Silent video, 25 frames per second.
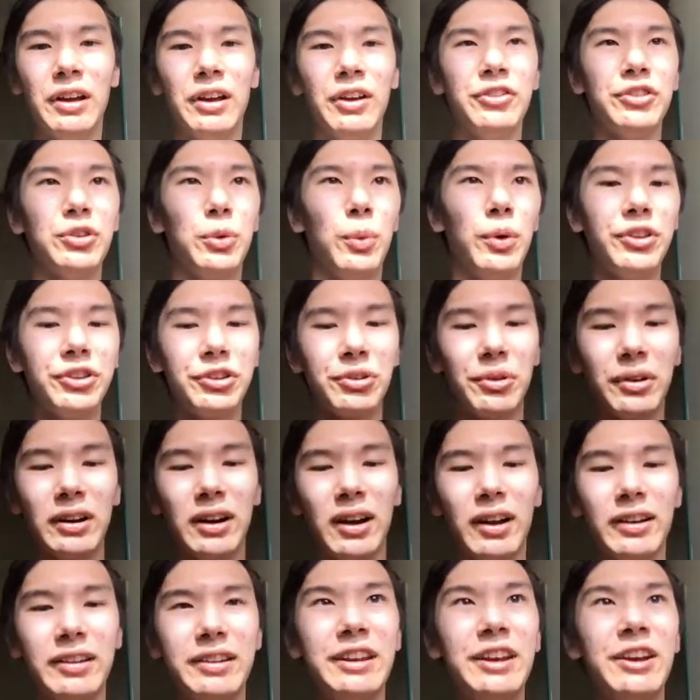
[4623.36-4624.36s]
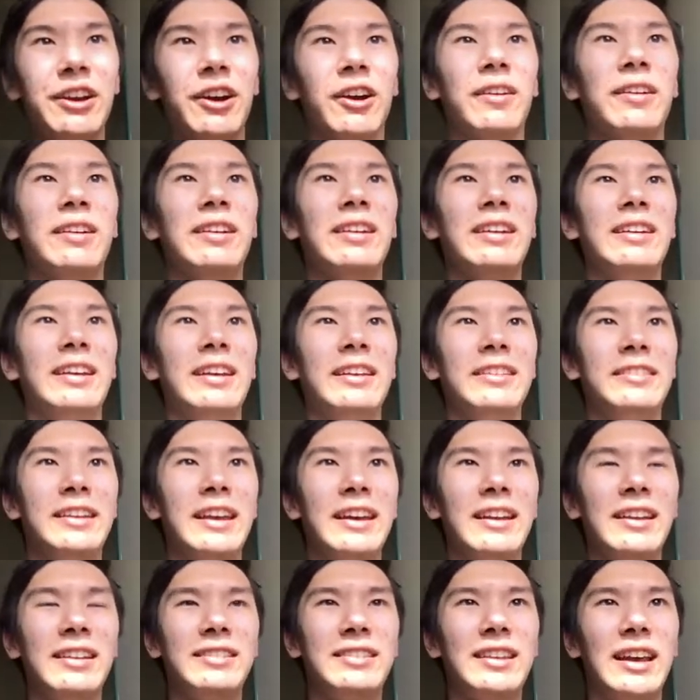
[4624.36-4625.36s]
So what's going on here is
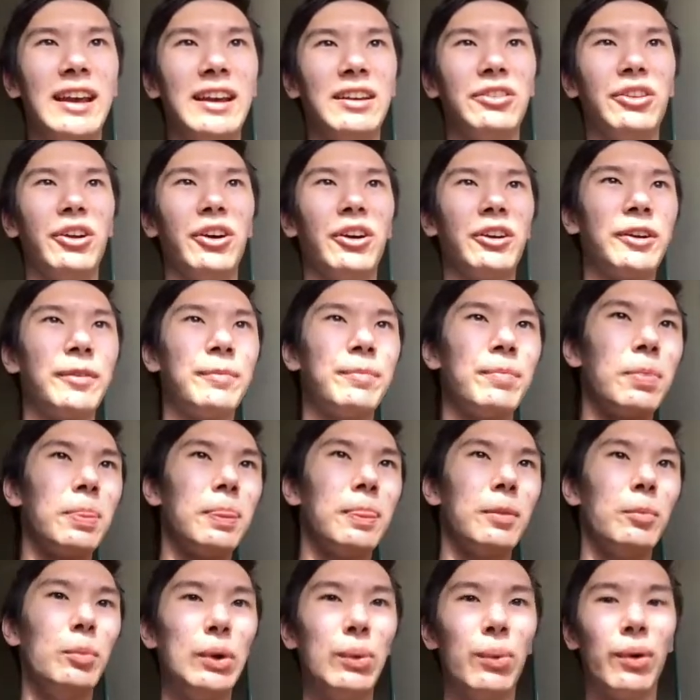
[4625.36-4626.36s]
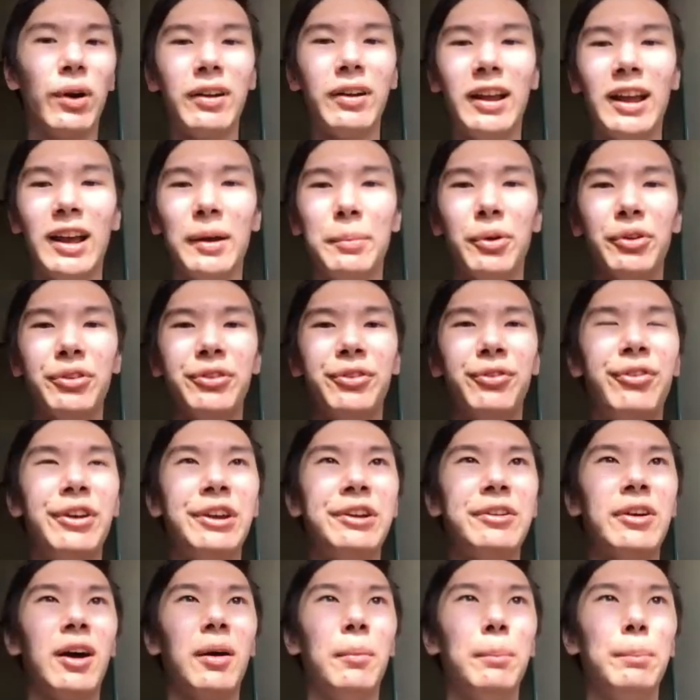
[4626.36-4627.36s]
Git is saying, look, we weren't able to
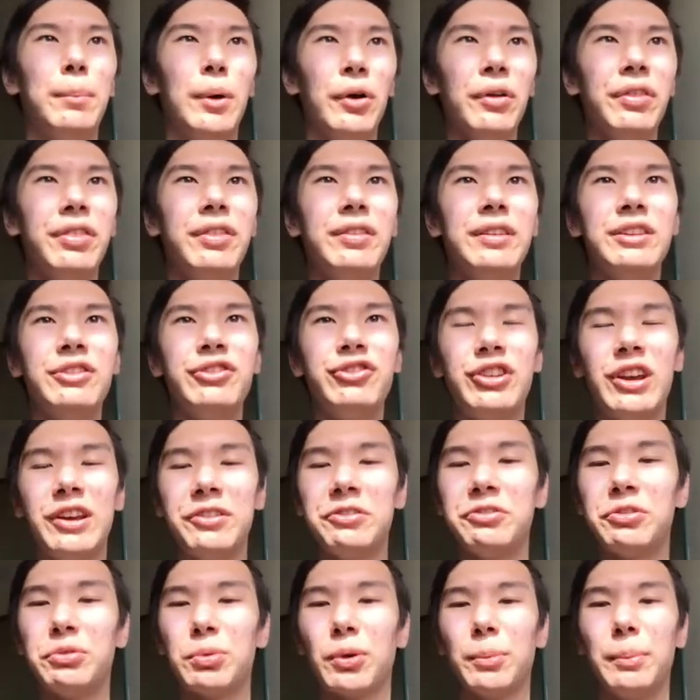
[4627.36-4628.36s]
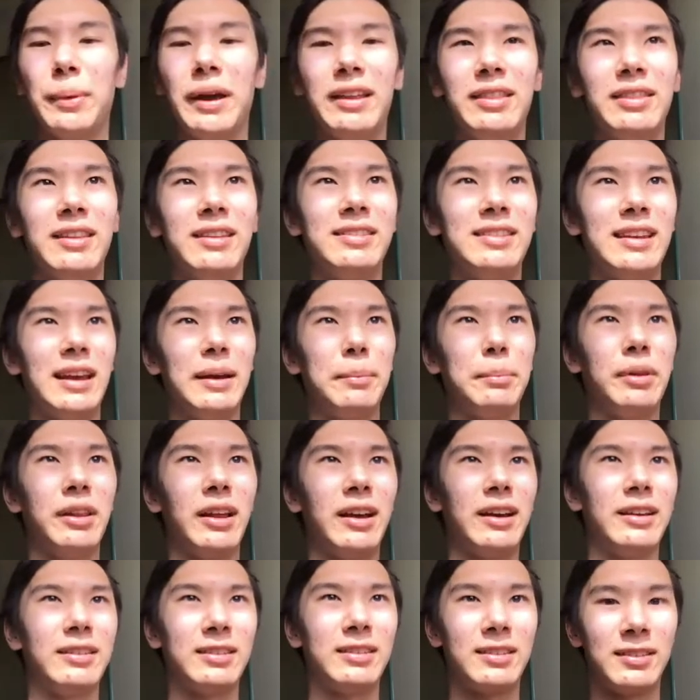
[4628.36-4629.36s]
figure out both of these changes were made in the same
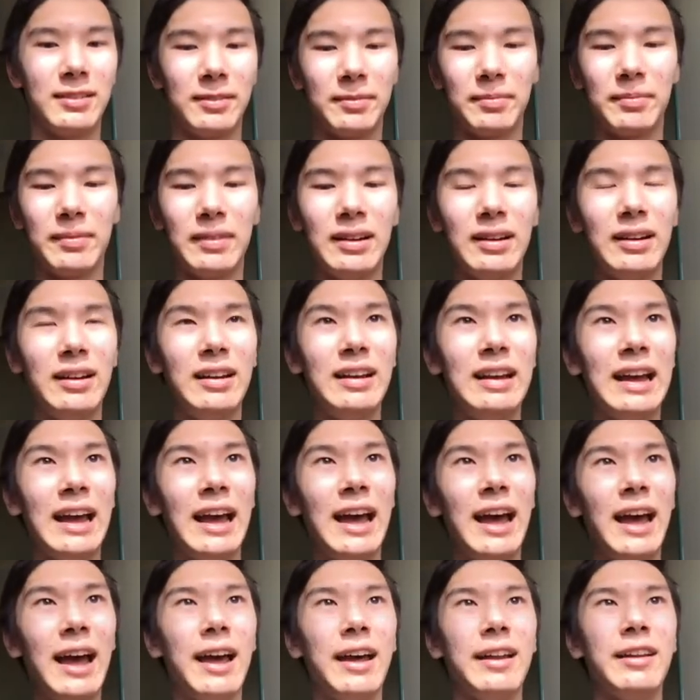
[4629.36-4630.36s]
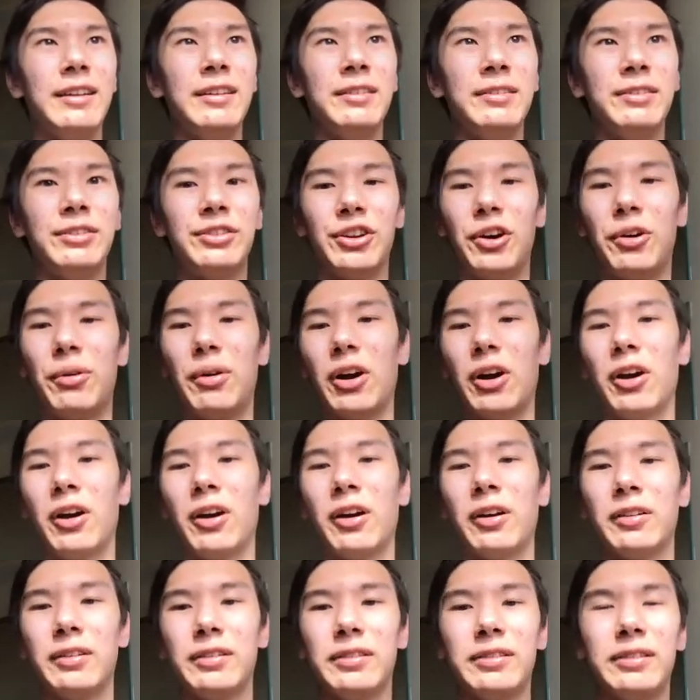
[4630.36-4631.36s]
place. Head, so
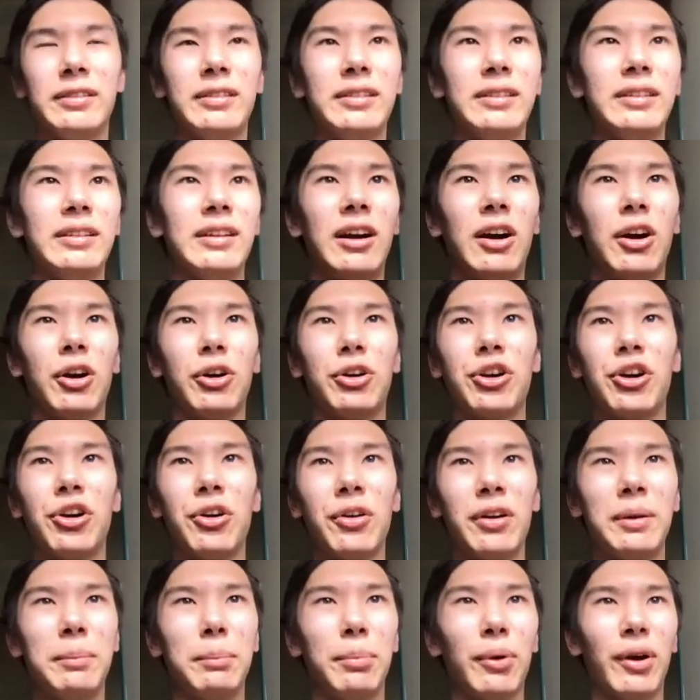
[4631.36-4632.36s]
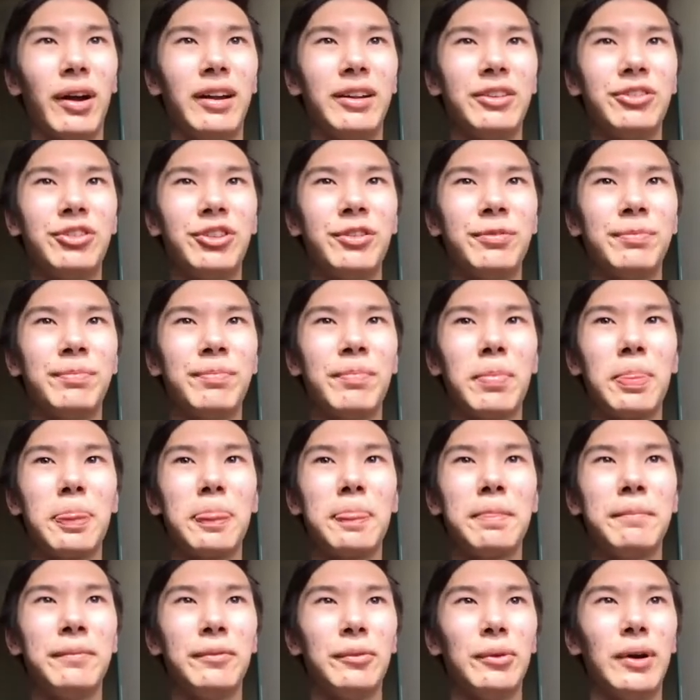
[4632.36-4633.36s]
our current branch,
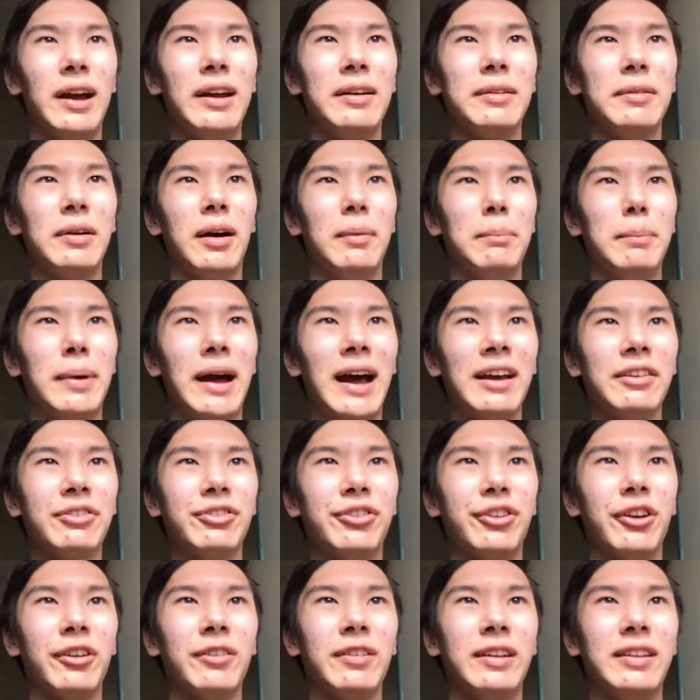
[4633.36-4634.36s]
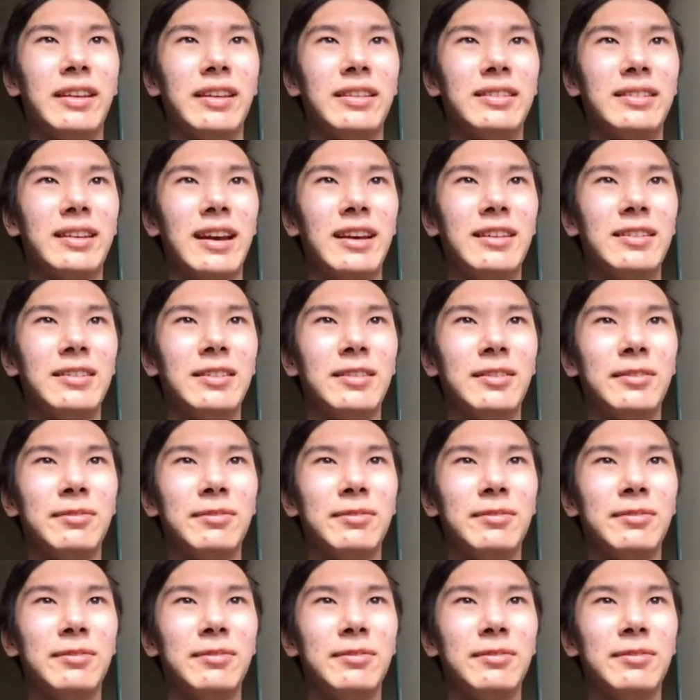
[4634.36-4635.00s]
right? Master, in this case,